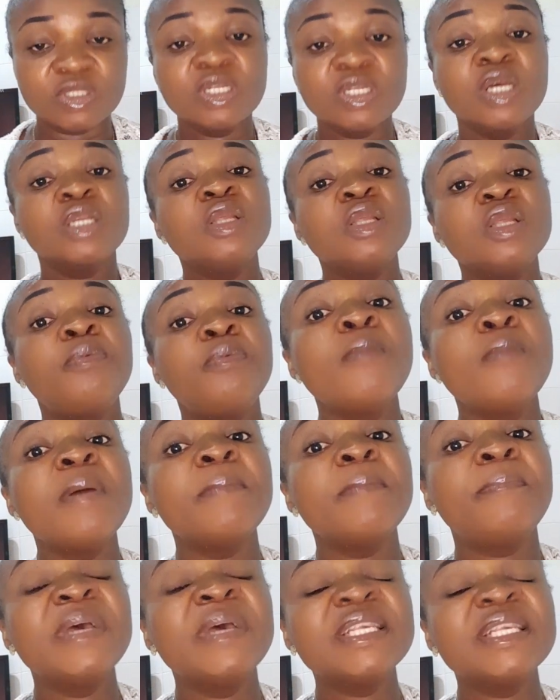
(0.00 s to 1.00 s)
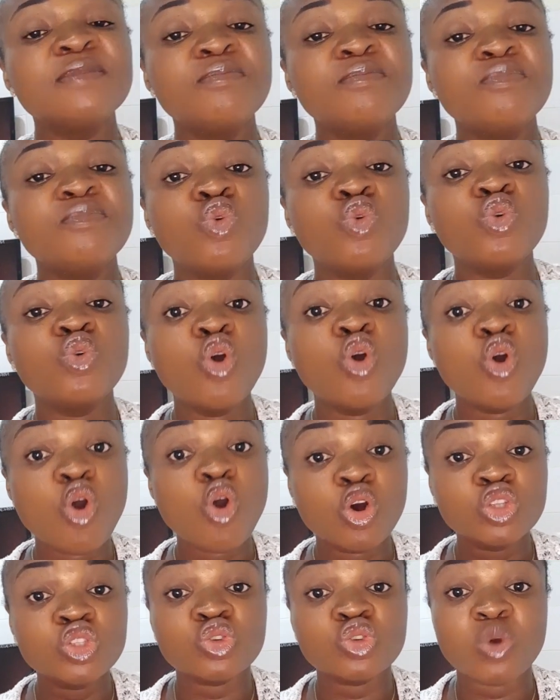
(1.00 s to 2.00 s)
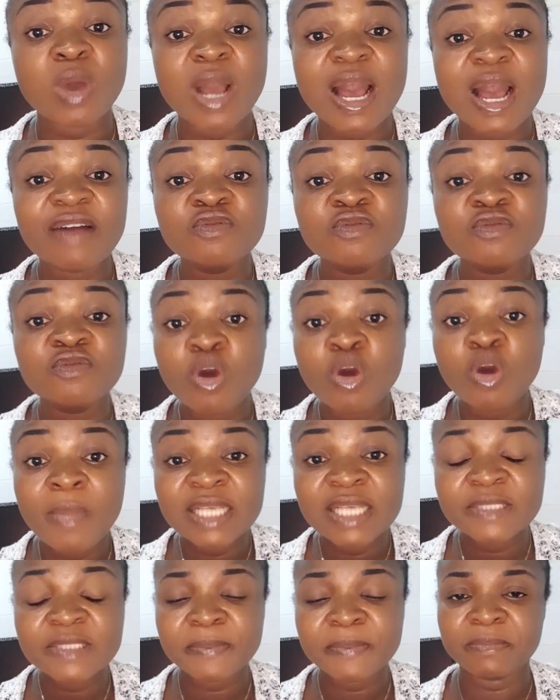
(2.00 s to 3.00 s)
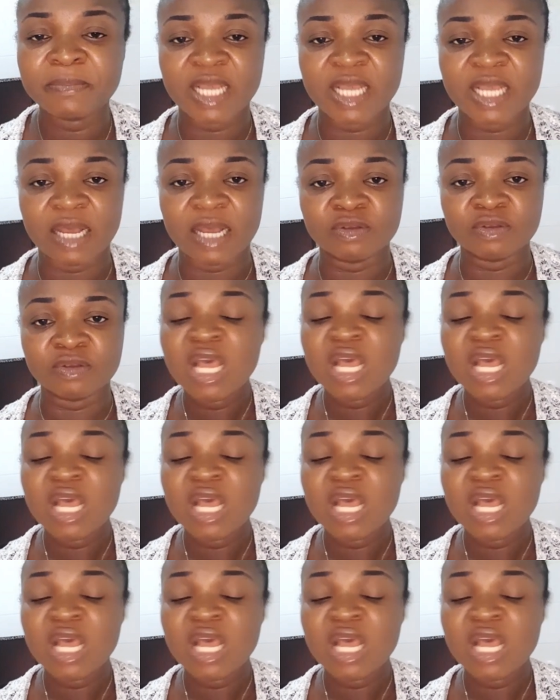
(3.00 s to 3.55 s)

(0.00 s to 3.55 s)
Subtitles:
the person will go on to have normal sperm count